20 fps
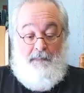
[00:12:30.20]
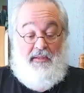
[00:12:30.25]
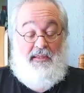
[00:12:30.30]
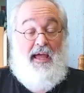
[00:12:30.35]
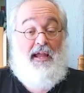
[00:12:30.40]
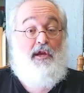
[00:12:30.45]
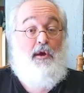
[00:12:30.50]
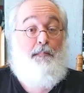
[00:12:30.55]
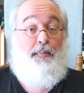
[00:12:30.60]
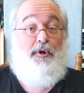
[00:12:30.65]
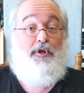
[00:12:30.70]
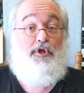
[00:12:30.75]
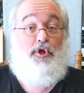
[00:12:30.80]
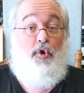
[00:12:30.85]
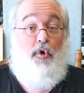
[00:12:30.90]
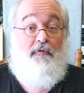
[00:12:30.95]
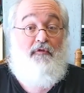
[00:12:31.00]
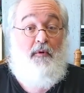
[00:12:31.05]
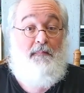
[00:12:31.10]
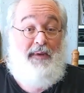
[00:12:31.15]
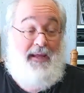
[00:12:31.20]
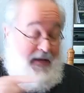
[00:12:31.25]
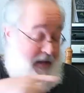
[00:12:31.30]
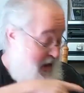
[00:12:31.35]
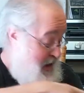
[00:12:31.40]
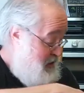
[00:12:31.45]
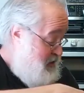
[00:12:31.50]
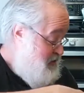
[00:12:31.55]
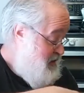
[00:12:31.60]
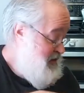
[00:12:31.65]
but then you put two of them
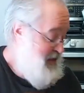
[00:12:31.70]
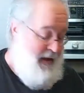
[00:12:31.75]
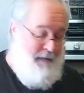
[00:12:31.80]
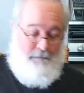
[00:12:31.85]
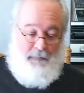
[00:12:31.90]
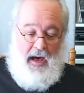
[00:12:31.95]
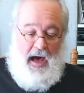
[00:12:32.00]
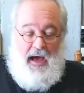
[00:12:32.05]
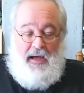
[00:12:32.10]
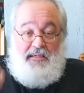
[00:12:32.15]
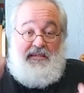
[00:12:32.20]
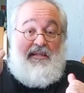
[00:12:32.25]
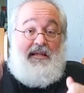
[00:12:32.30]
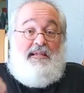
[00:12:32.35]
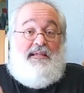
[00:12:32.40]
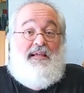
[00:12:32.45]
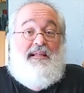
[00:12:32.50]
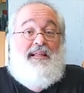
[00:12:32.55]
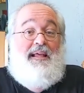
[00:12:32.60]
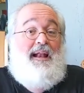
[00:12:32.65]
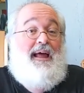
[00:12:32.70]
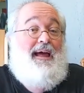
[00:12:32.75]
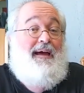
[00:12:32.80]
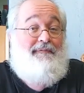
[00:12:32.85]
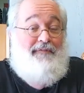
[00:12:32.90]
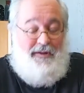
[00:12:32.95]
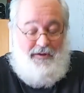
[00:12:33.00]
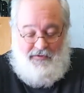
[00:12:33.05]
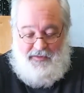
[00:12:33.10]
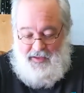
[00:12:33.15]
together in that box and it's a little
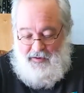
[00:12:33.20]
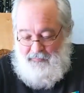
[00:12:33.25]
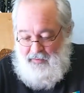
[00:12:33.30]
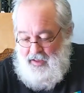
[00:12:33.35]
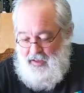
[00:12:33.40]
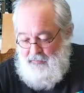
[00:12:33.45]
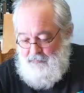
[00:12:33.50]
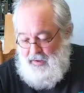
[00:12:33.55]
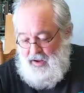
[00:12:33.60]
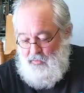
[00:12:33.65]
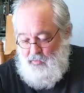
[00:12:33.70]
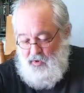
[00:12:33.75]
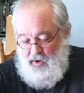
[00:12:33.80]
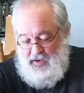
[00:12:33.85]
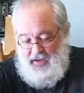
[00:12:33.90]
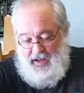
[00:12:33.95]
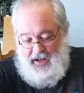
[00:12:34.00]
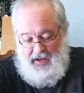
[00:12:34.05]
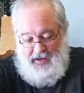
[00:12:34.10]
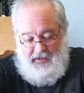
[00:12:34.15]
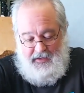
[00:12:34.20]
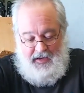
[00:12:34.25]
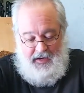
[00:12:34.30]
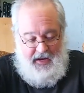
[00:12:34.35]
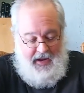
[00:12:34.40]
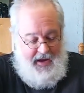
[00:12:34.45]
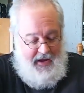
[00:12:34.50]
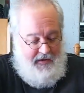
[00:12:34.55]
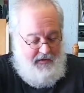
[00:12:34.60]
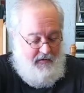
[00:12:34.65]
heavier than my one hand can
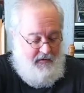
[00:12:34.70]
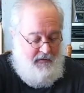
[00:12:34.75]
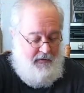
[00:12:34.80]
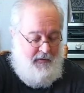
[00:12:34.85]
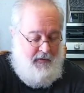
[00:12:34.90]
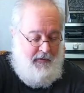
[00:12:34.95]
handle.